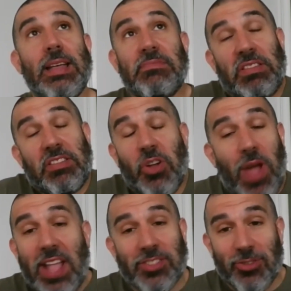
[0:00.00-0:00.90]
Now, there's no
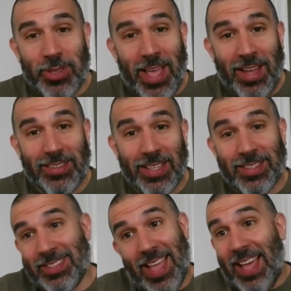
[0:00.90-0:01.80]
answer in that. Like,
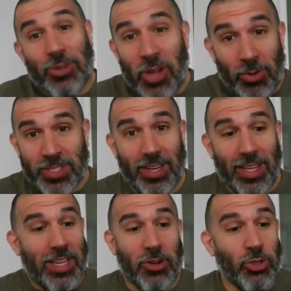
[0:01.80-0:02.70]
does that, I don't know, is that
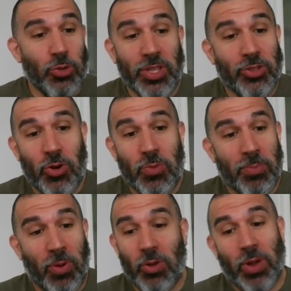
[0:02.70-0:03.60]
like a gloom and doom approach?